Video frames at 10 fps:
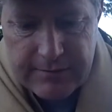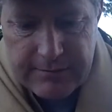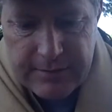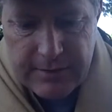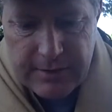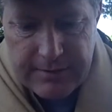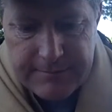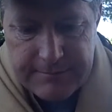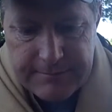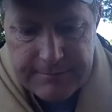Sorry.
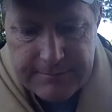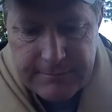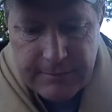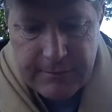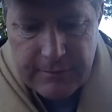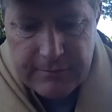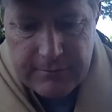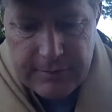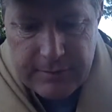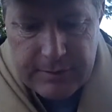My fault.
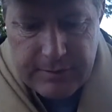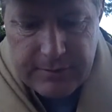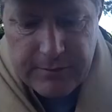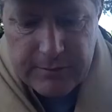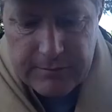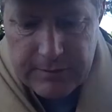Very much my fault.